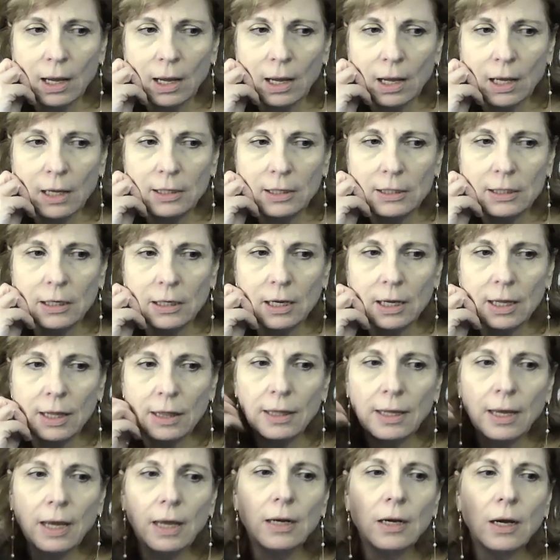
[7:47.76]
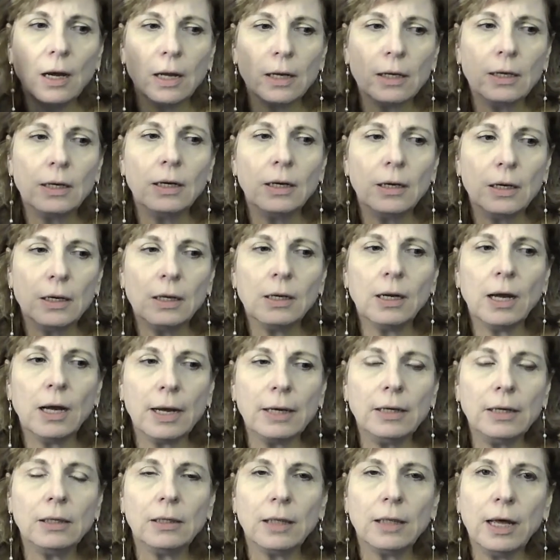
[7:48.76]
And then on
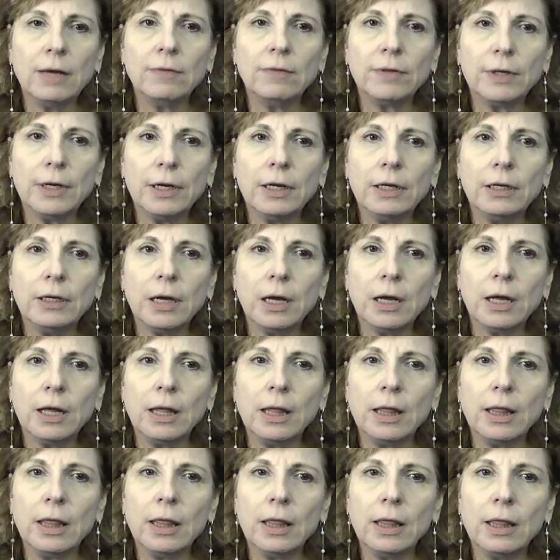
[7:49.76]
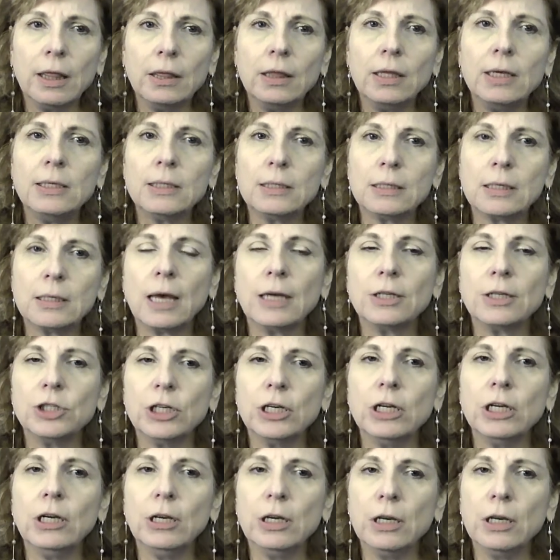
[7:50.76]
9/11, these
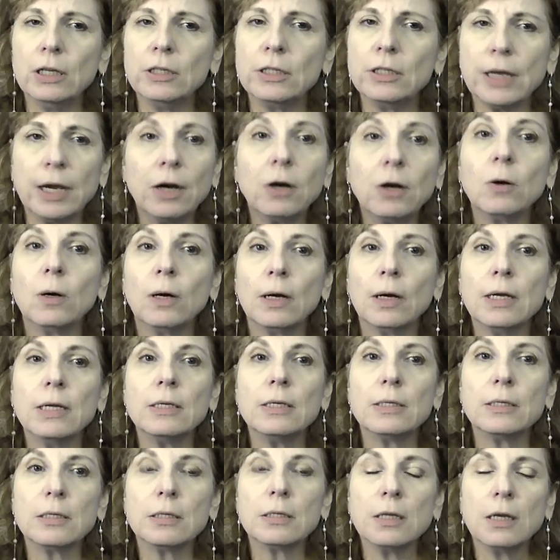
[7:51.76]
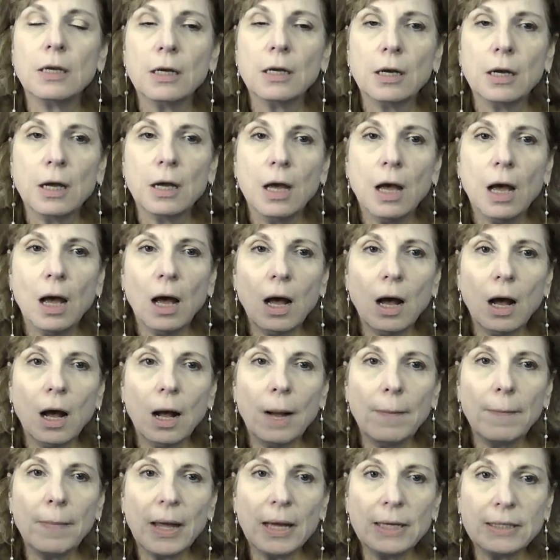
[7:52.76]
sketchy terrorists
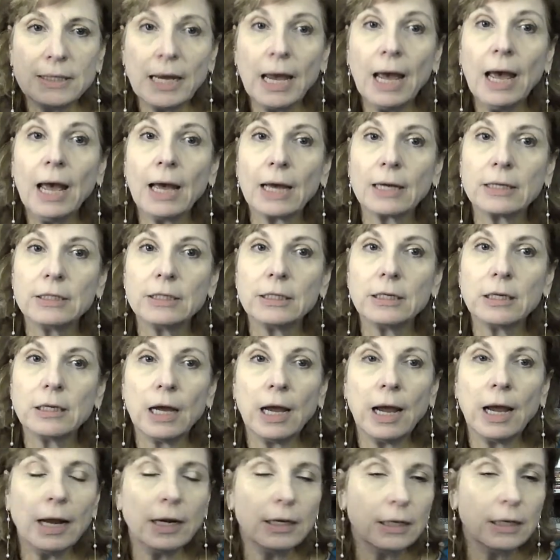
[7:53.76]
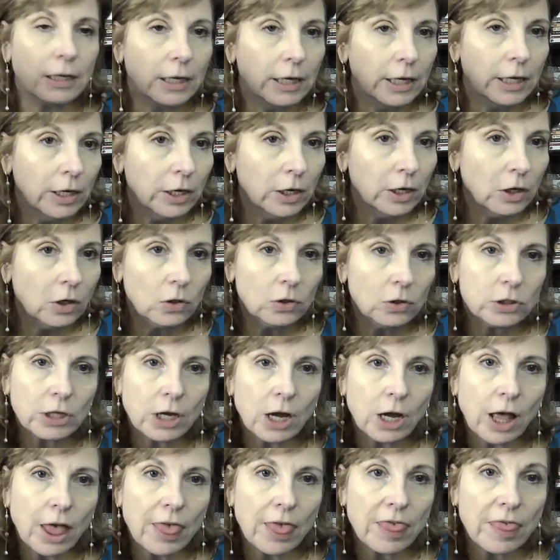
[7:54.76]
attacked and
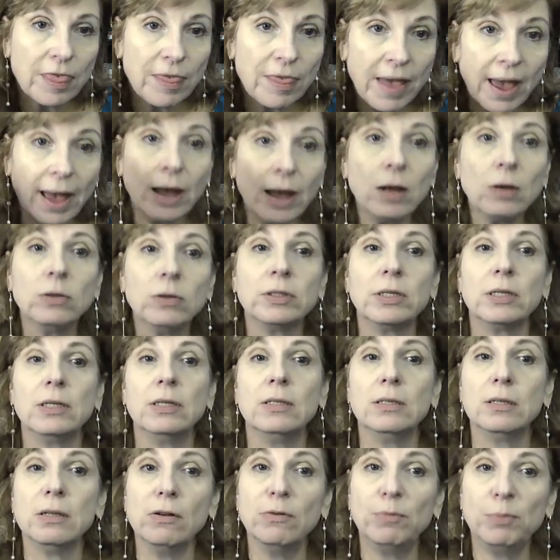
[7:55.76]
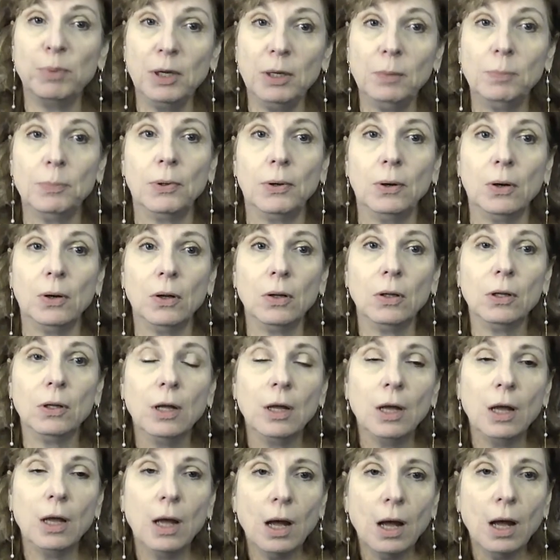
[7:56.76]
killed thousands of
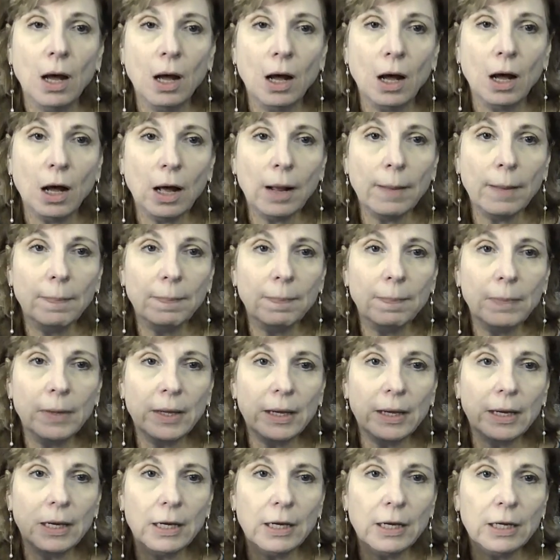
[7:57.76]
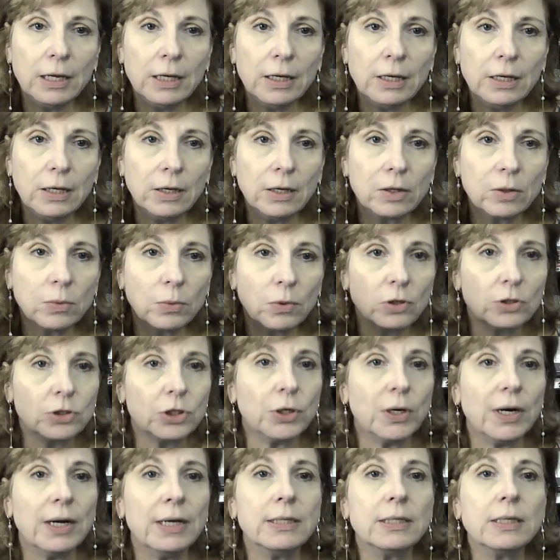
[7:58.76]
people in the
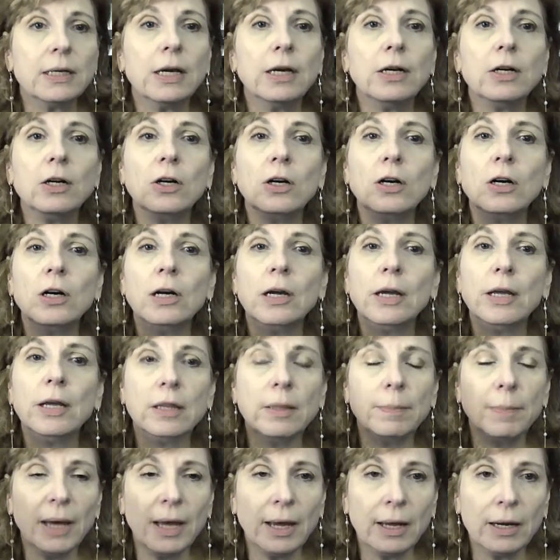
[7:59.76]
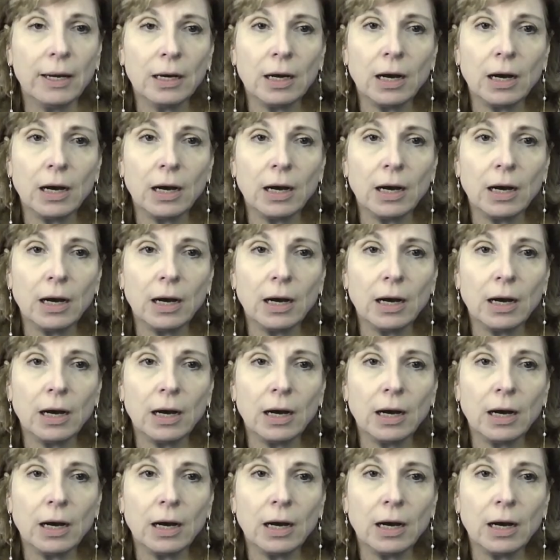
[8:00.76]
World Trade Center, in the